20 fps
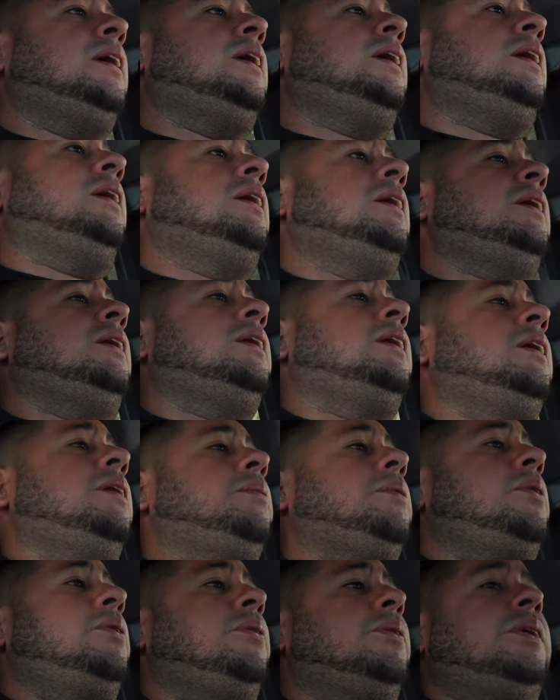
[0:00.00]
it ended
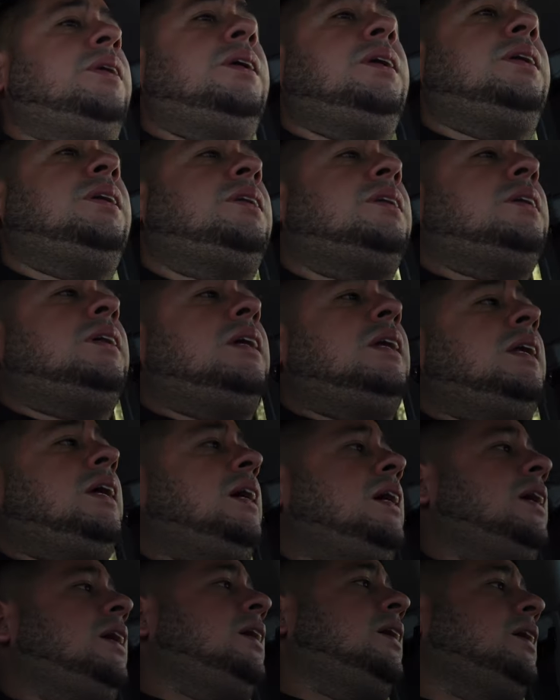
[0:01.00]
up going to
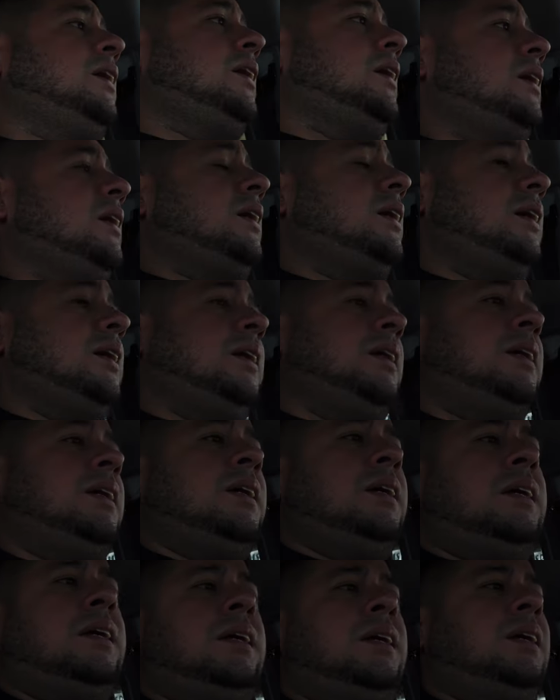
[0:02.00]
like
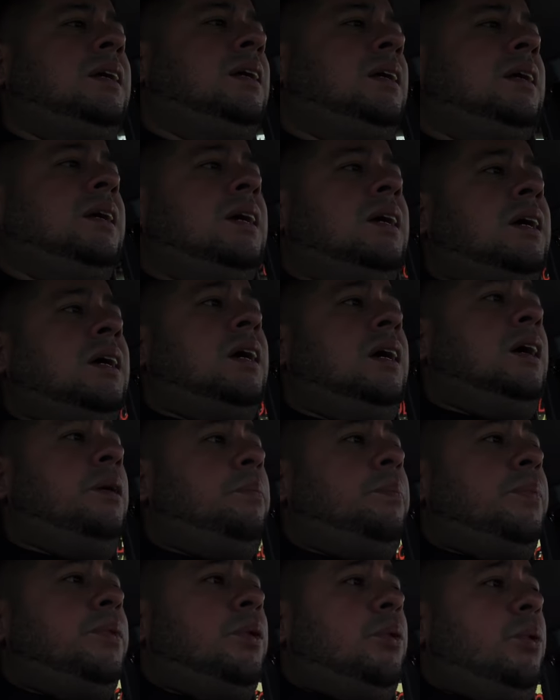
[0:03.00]
up
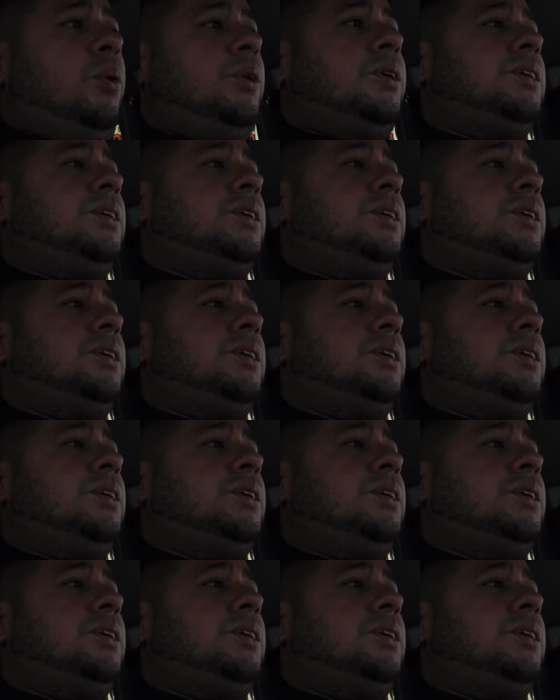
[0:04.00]
north